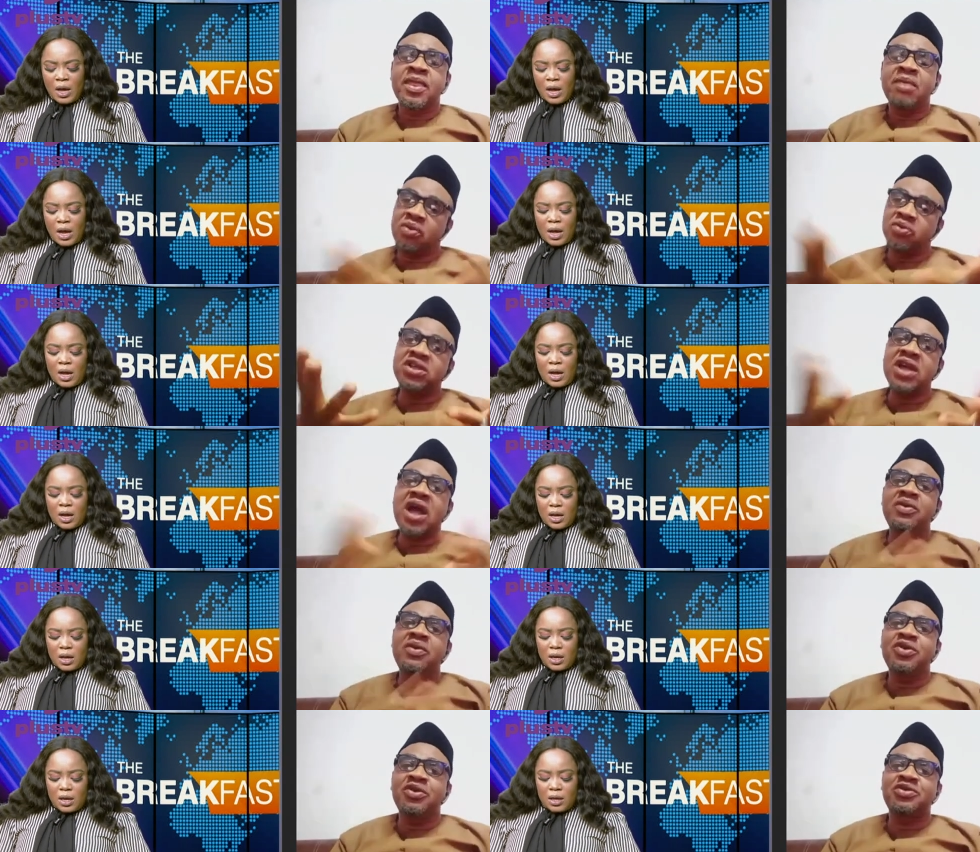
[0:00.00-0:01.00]
Speaker 1: No, we'll see how
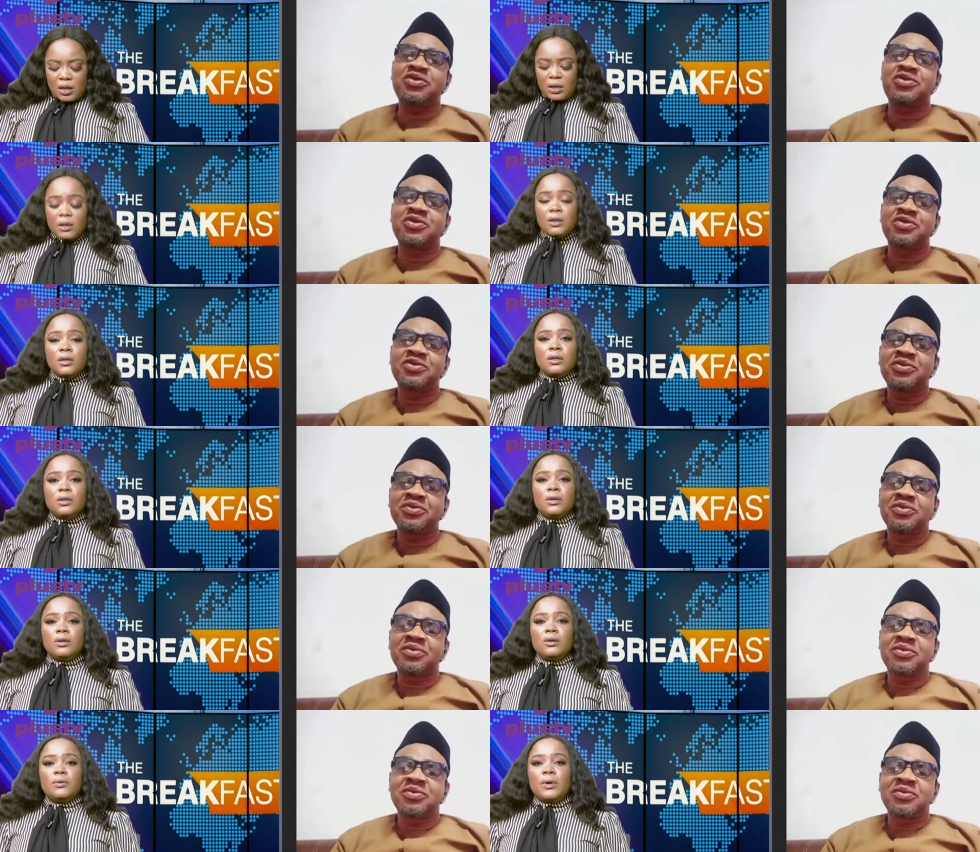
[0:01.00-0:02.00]
it goes.
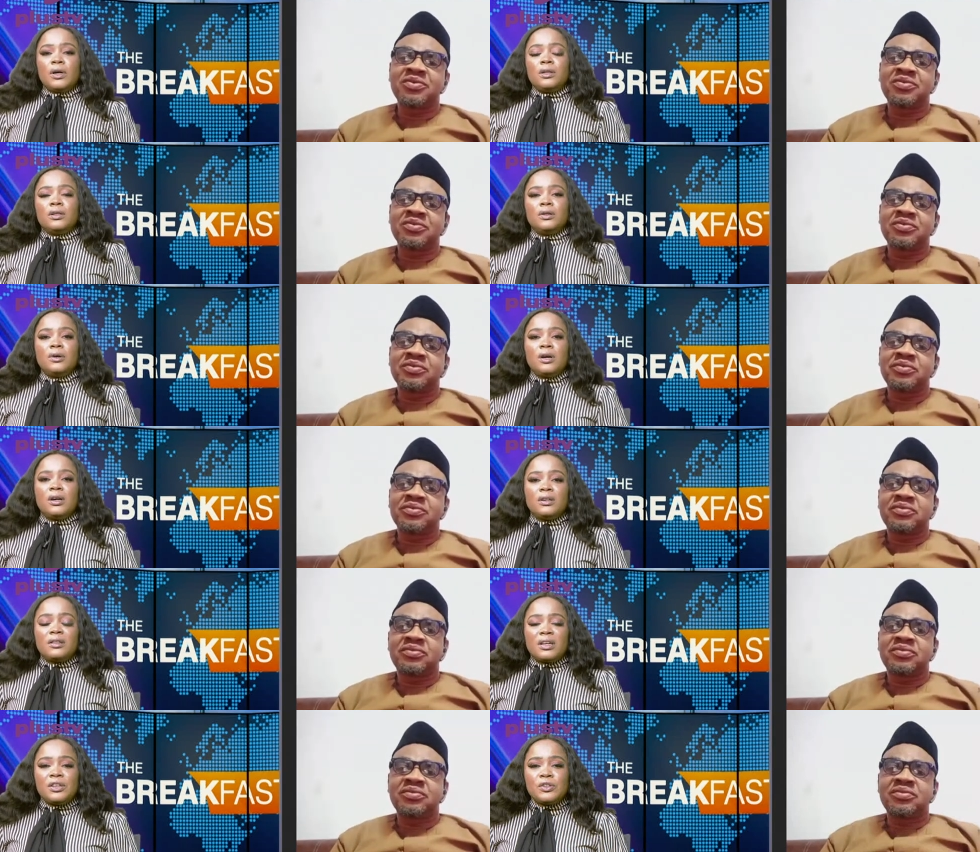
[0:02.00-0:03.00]
Well,
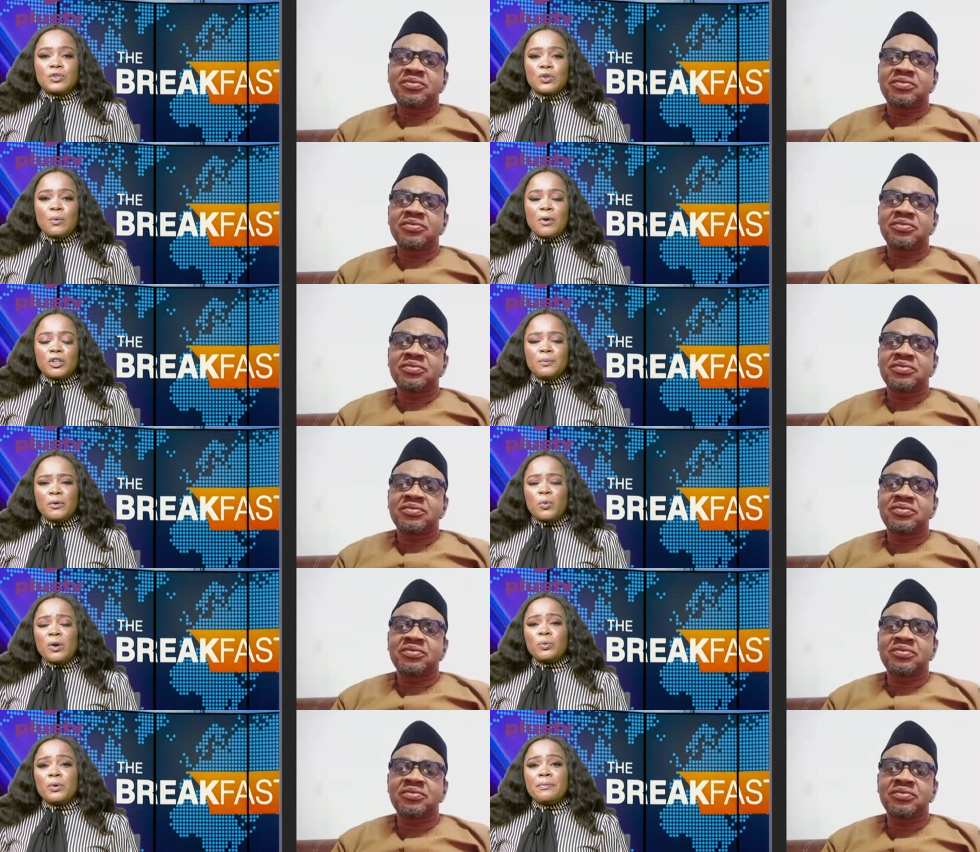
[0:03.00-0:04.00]
Speaker 2: uh, thank you so much. But
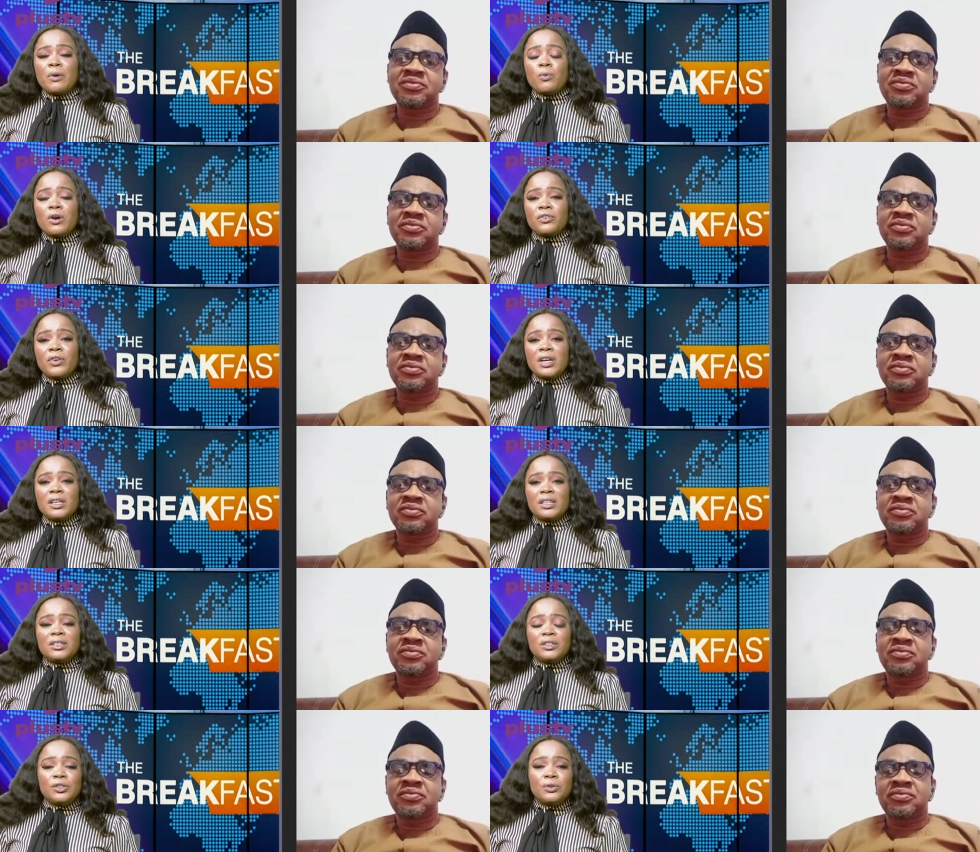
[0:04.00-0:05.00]
one would be wondering
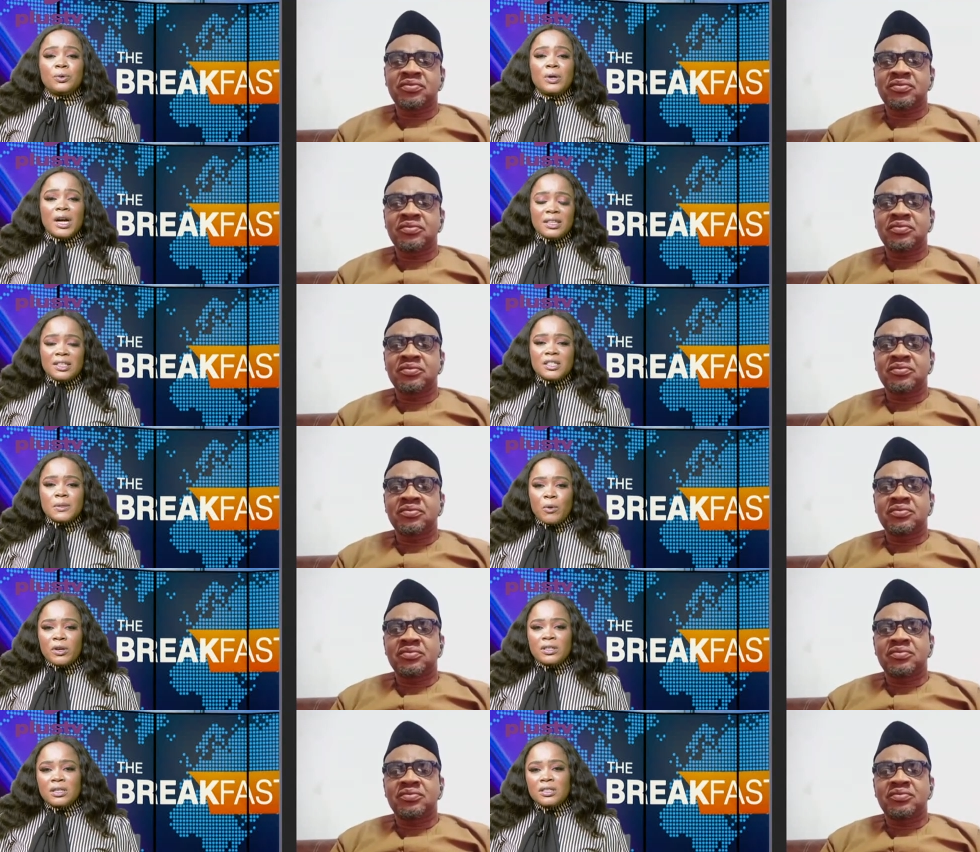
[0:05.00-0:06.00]
that, you know, at this
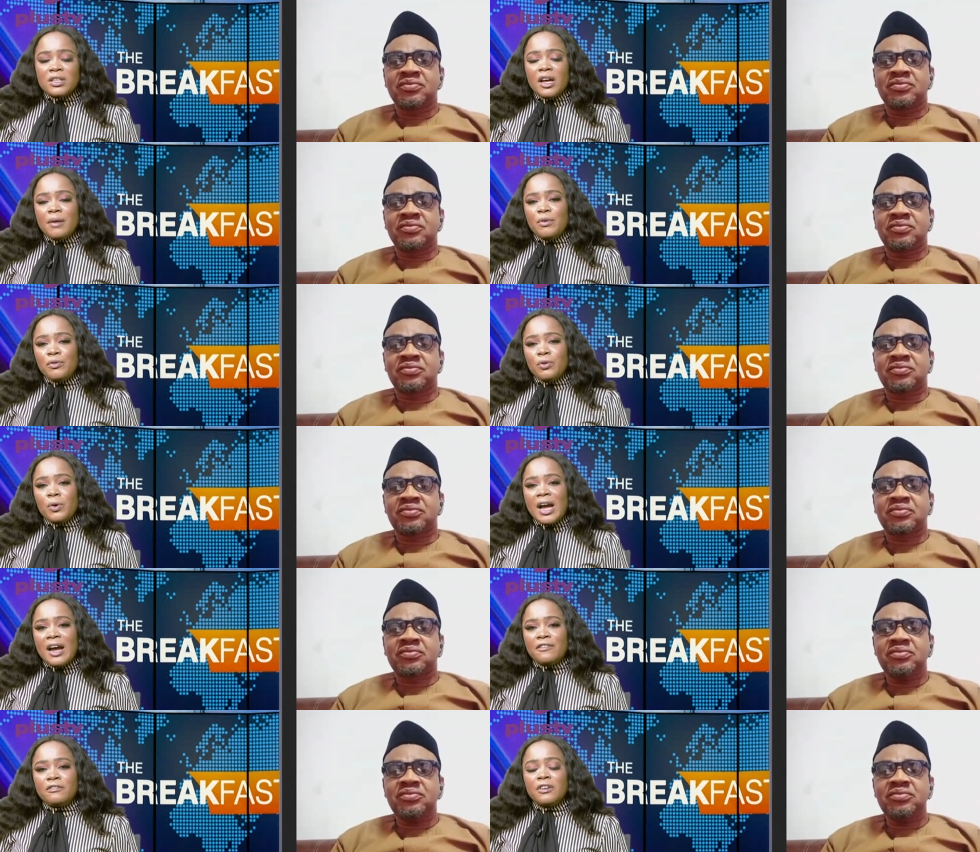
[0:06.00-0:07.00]
point in time, if you
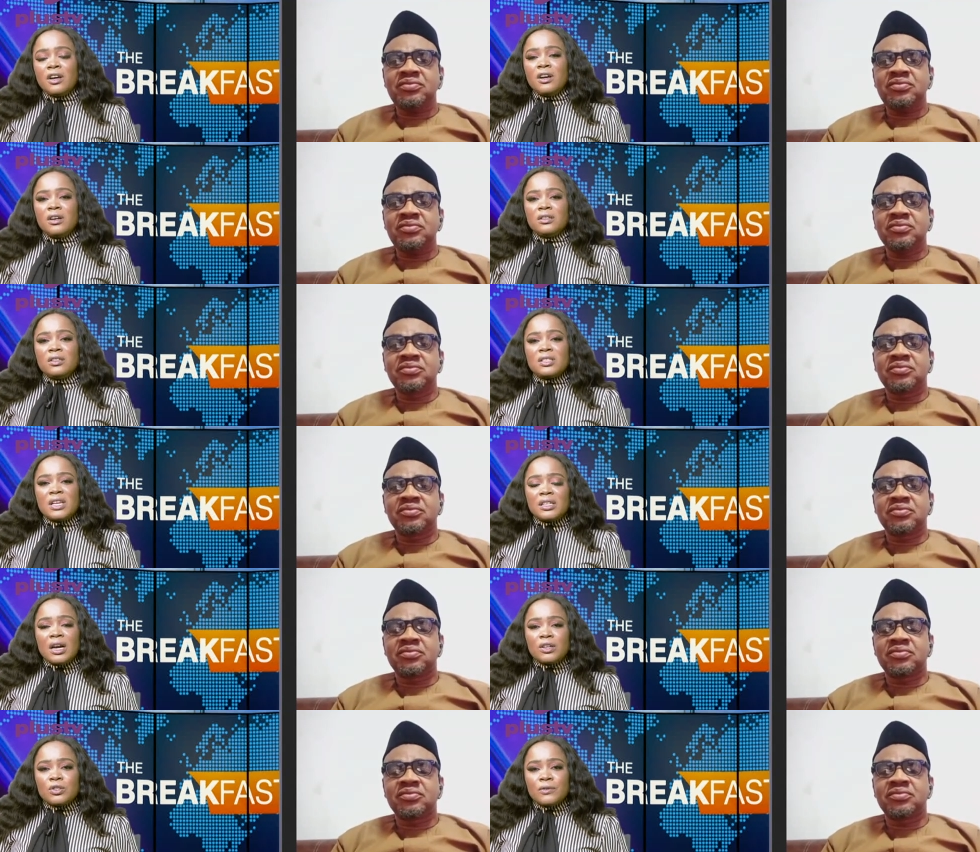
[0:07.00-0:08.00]
have the
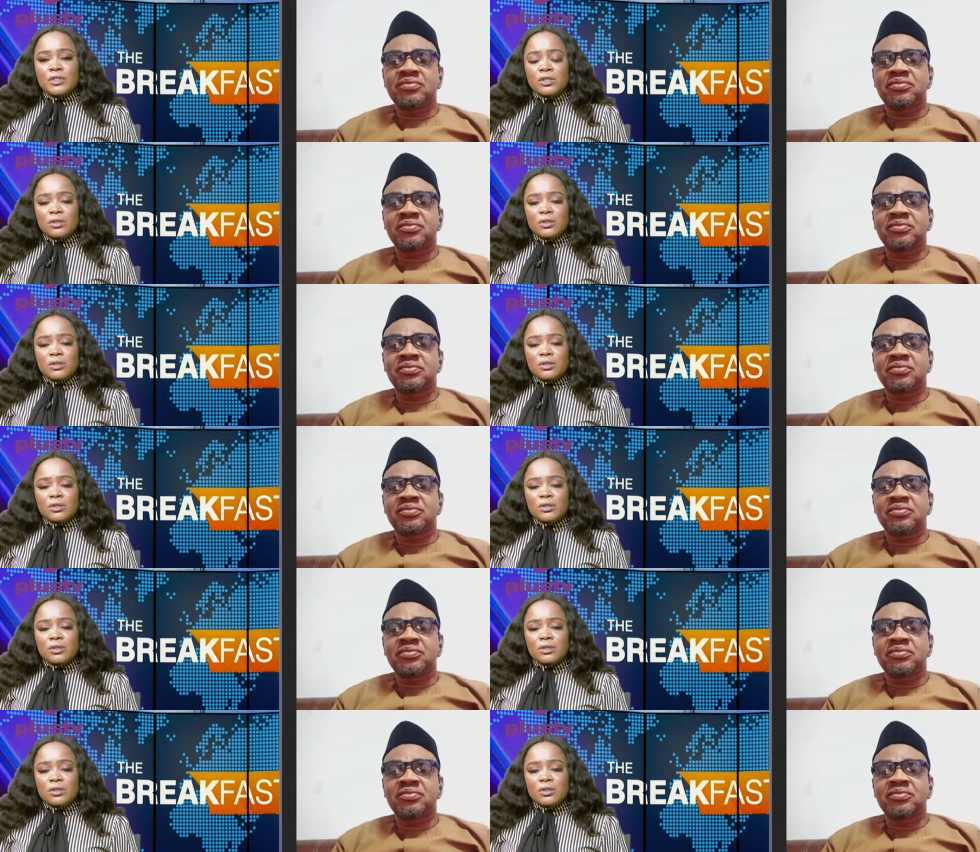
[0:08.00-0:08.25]
state houses,